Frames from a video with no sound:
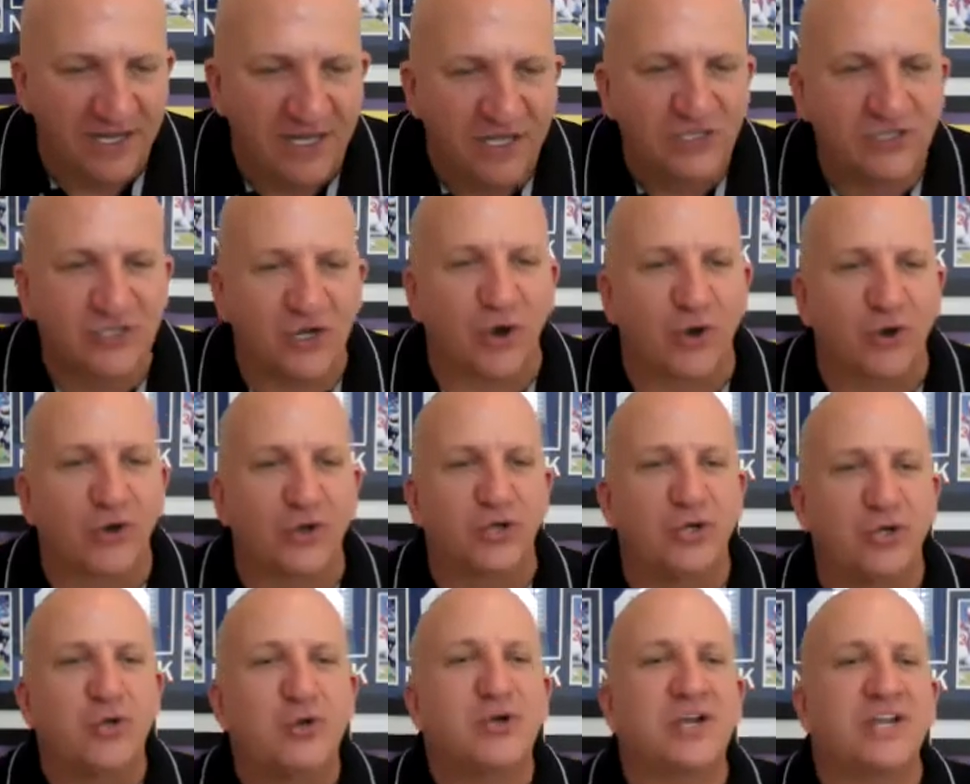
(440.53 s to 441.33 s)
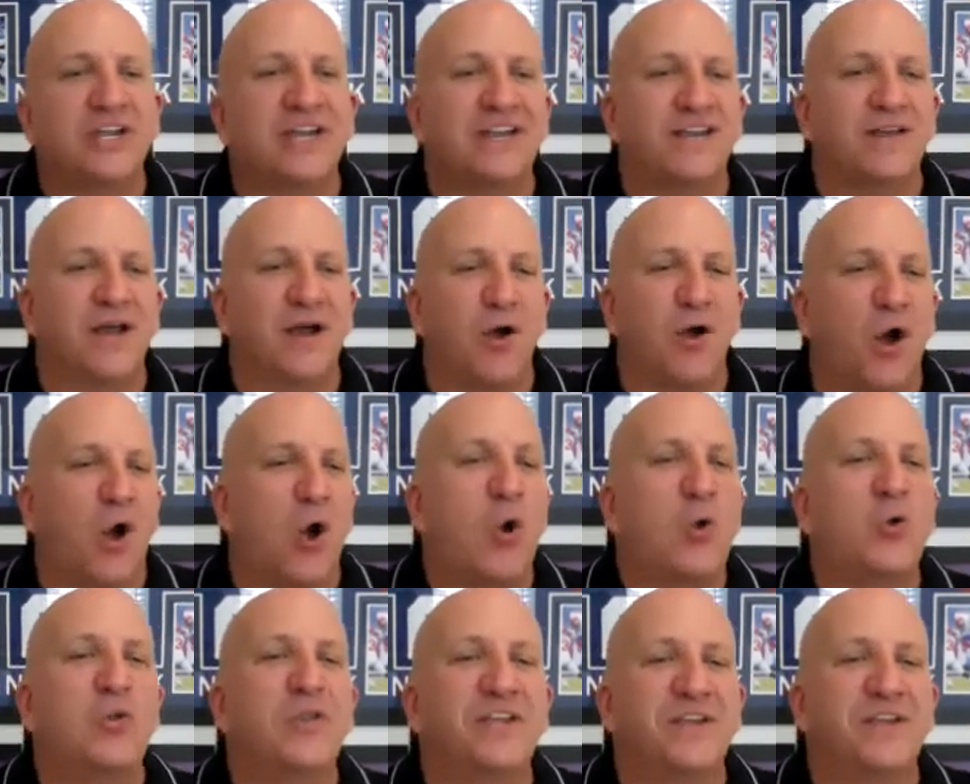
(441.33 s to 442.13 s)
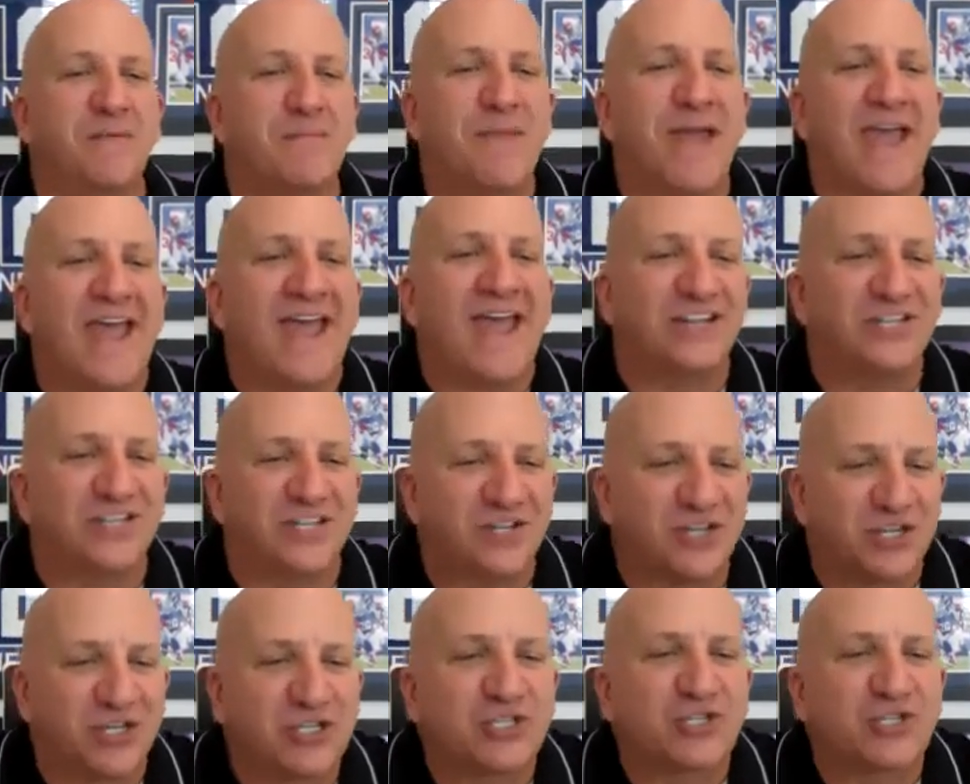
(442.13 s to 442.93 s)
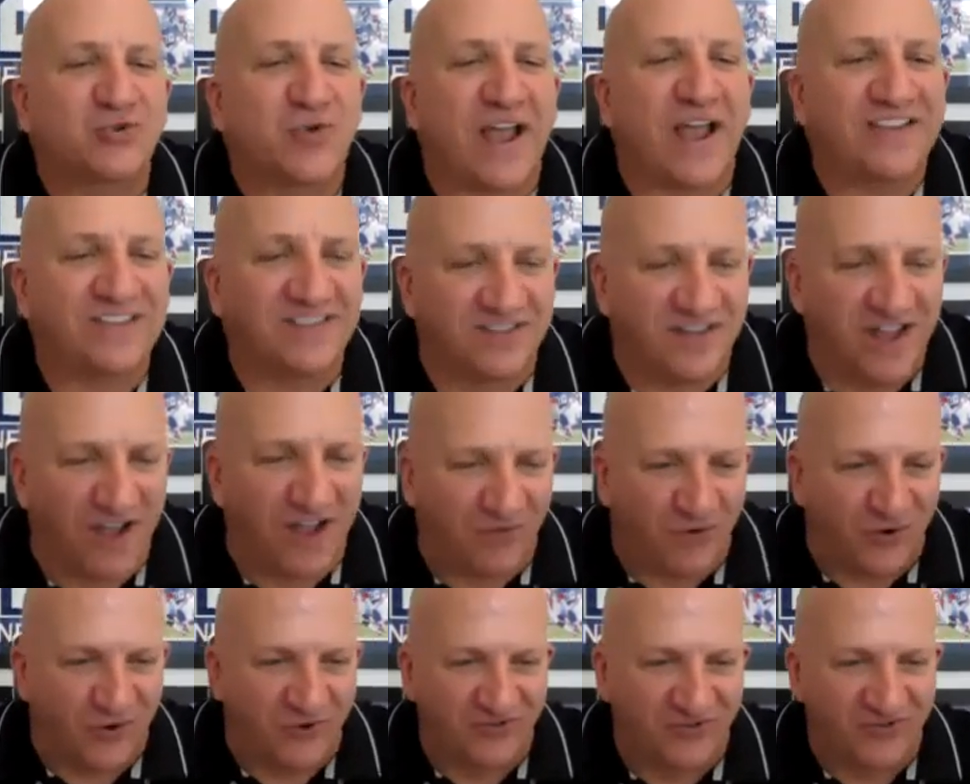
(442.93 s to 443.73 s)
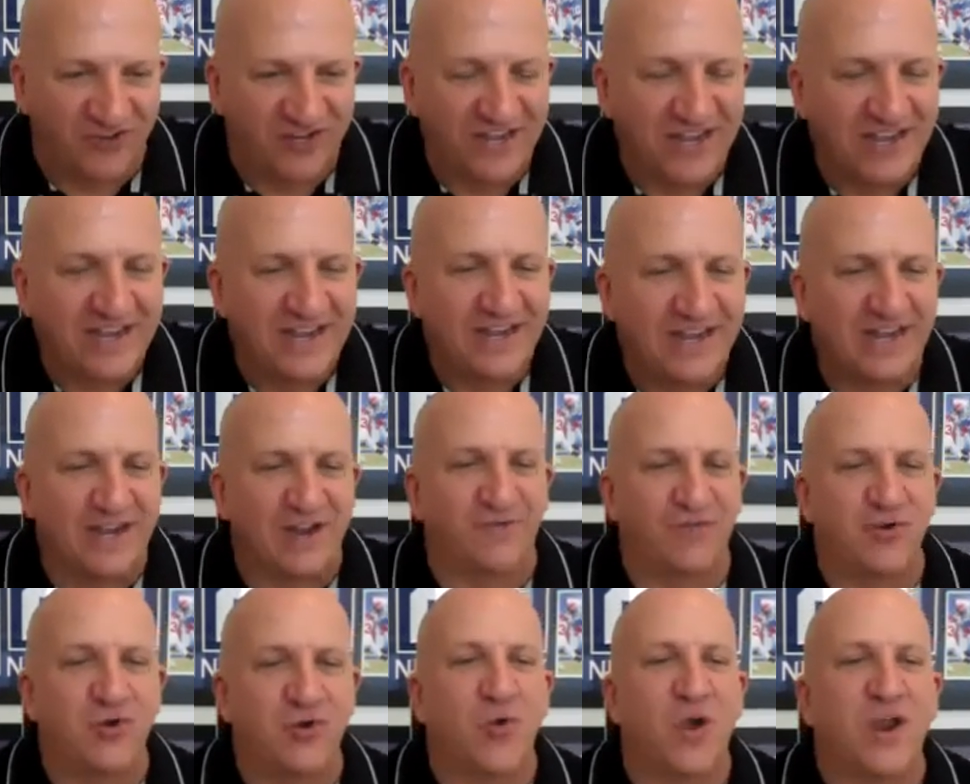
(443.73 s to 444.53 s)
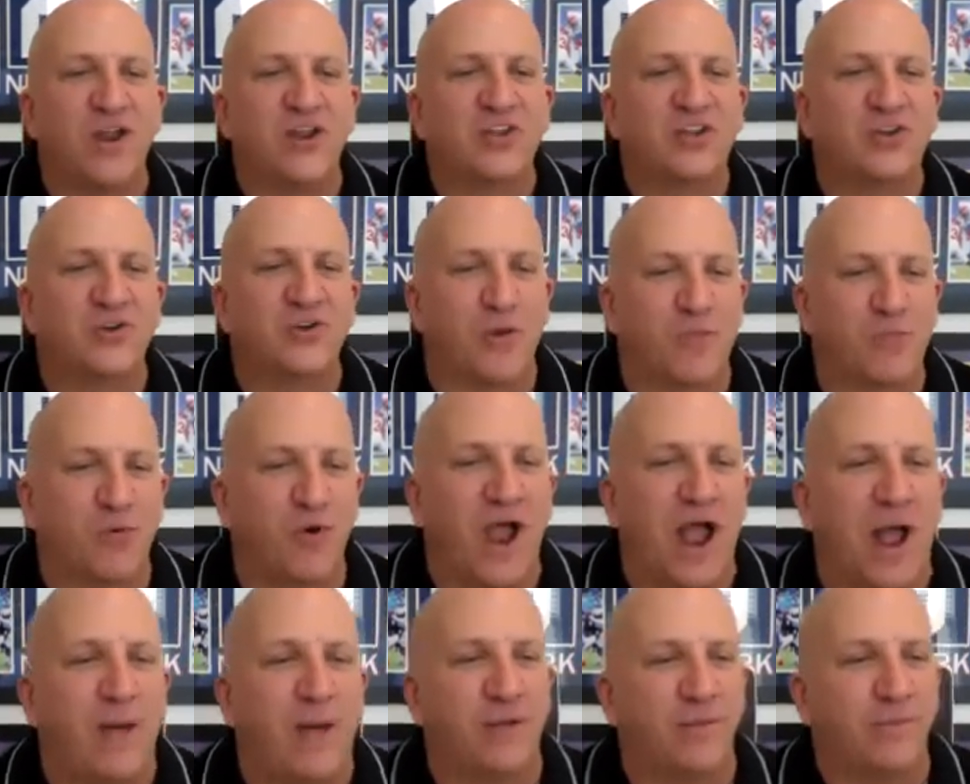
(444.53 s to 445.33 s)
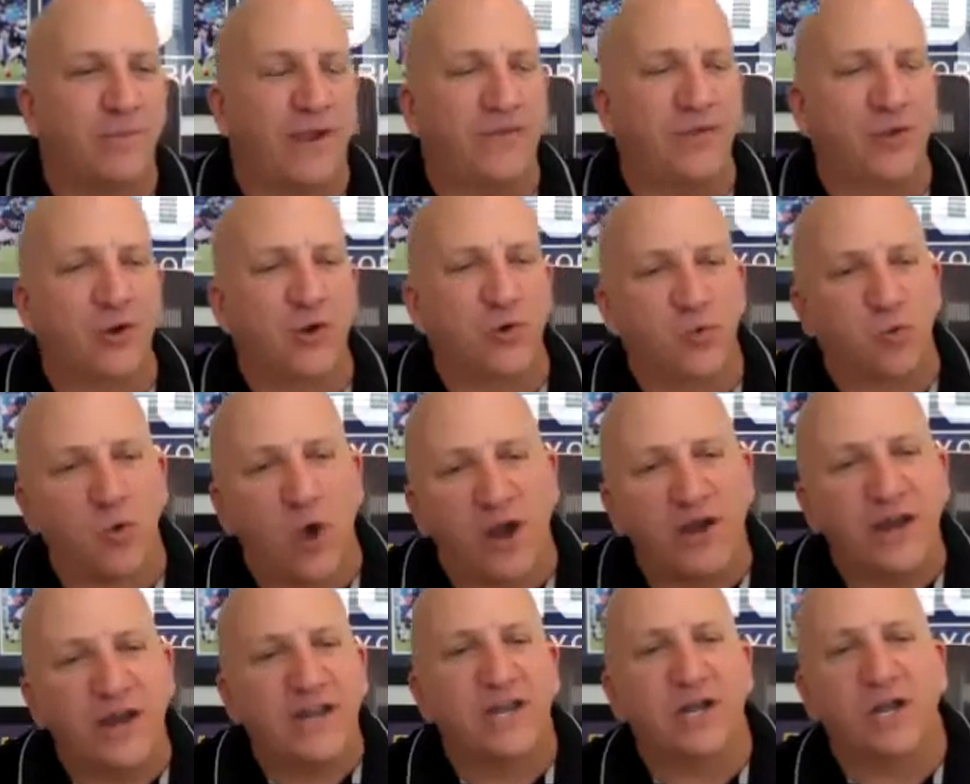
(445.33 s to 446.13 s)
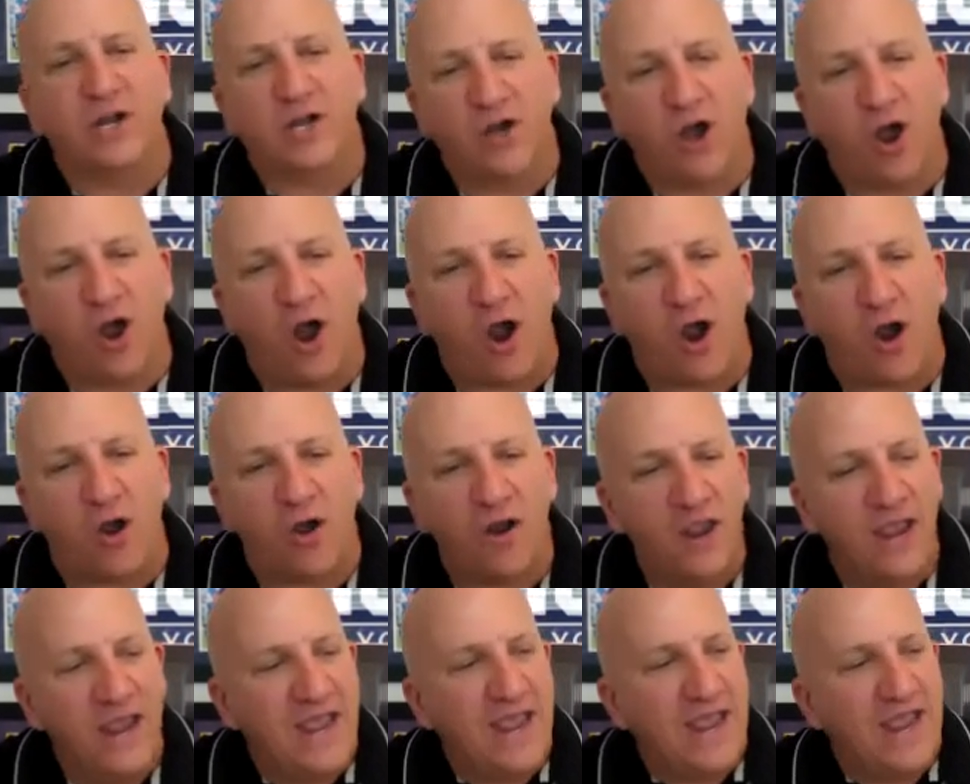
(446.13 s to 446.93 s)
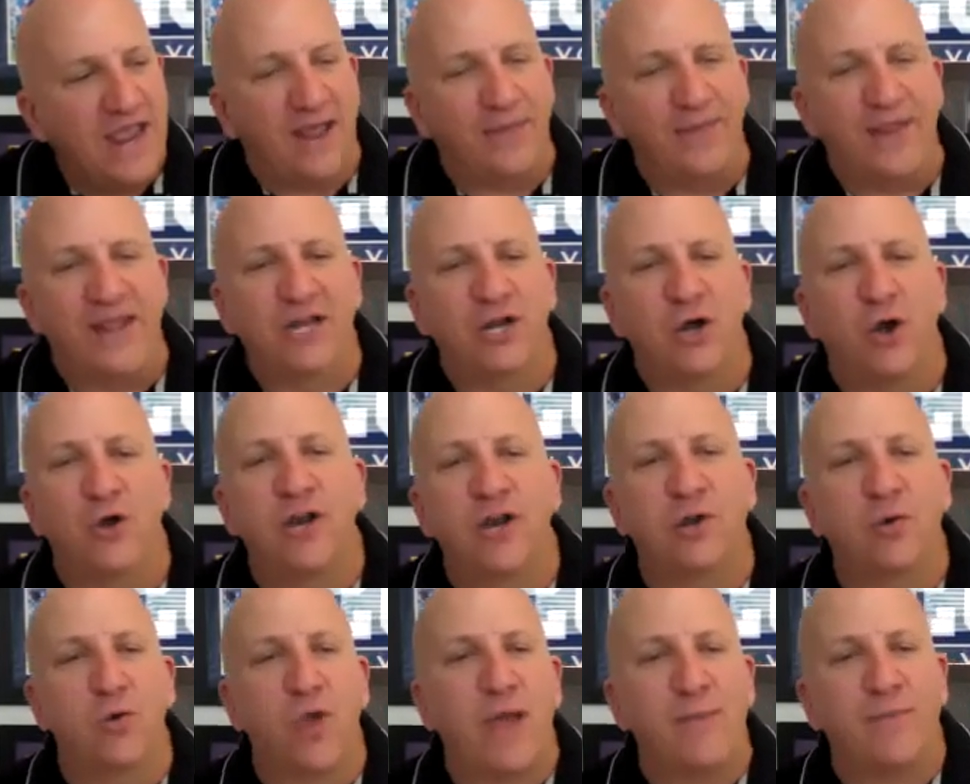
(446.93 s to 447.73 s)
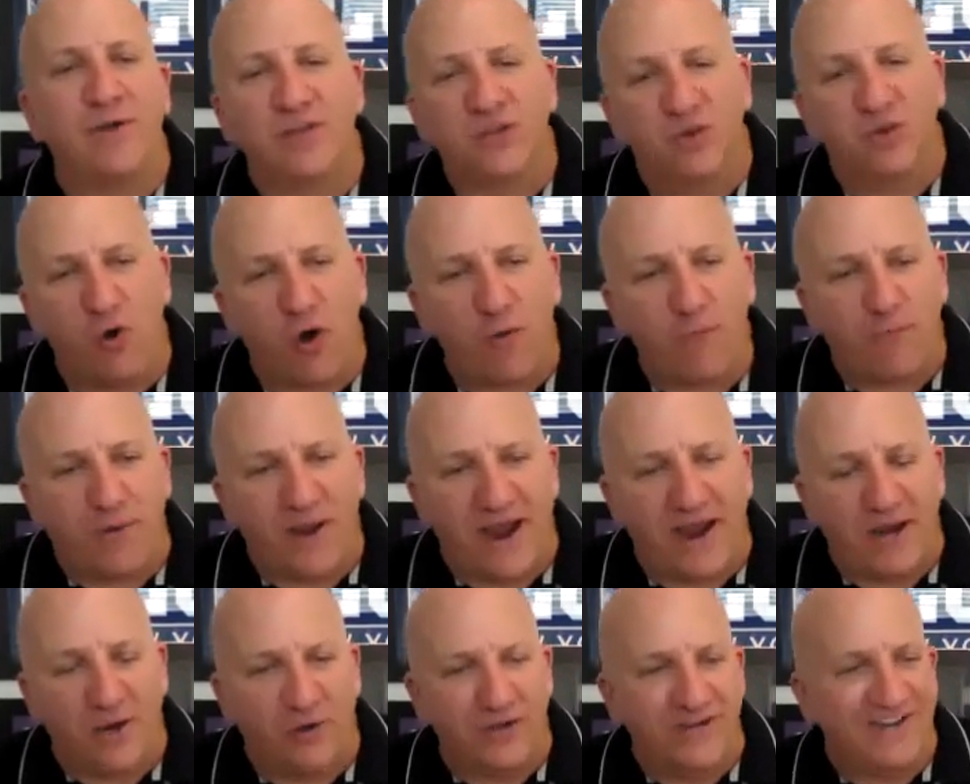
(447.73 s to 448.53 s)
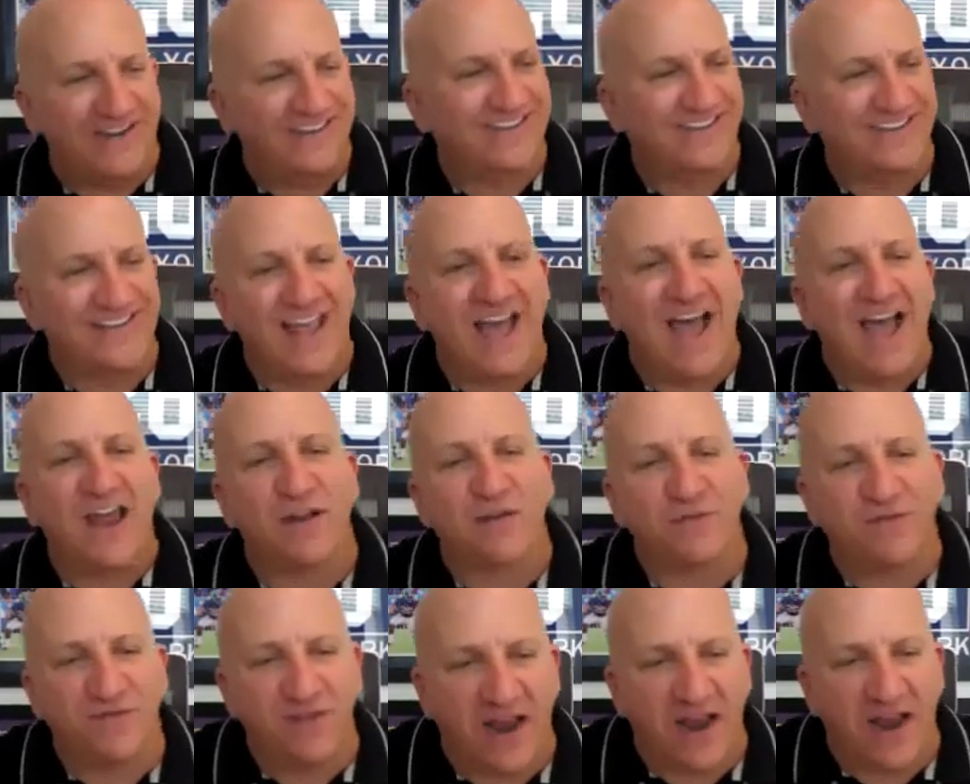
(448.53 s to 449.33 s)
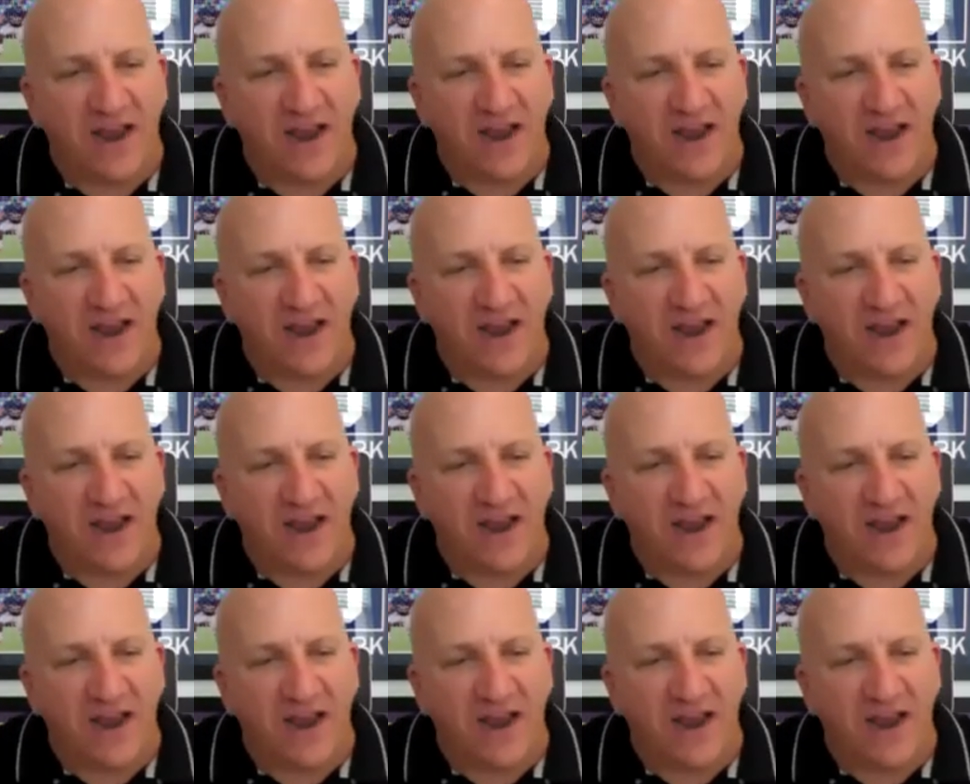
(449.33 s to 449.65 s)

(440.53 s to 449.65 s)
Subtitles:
So you can only imagine the stress levels if you run into a problem and they're running a car and they go to grab a door panel and it's not available.